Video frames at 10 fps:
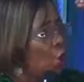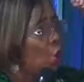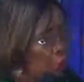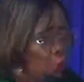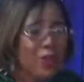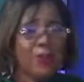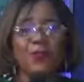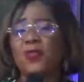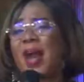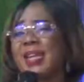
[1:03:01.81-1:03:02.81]
You will
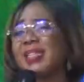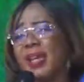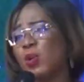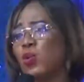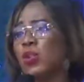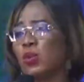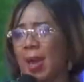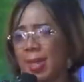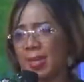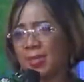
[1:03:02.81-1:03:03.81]
find a good
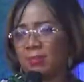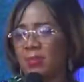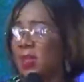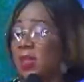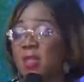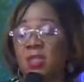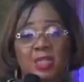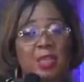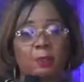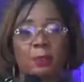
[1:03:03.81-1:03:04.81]
man. She
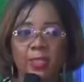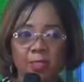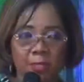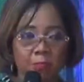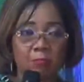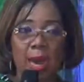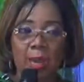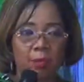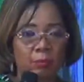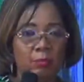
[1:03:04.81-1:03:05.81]
said, please,
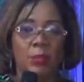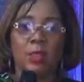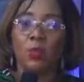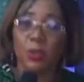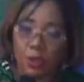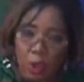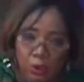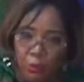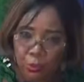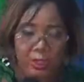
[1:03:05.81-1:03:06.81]
ma, with all
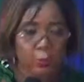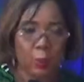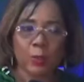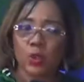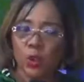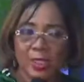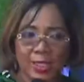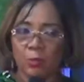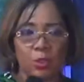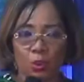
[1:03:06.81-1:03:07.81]
due respect, please don't
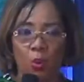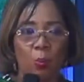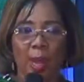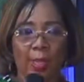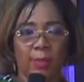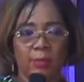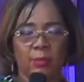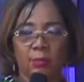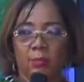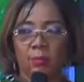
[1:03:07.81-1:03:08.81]
tell me to go back.
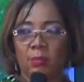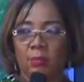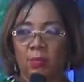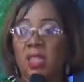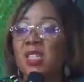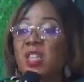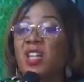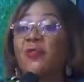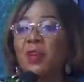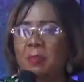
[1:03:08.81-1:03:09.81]
It's
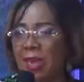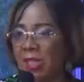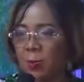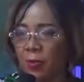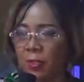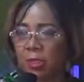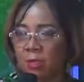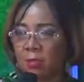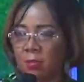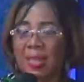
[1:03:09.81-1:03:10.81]
grieving my
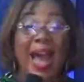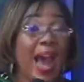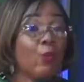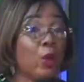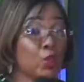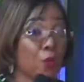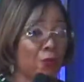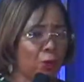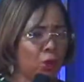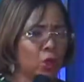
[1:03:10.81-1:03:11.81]
spirit. I want to
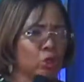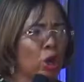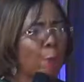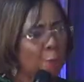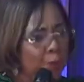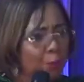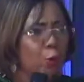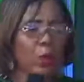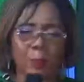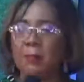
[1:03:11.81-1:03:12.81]
follow you. Your
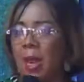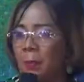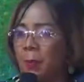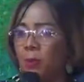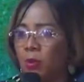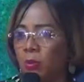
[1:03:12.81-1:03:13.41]
people will be my people.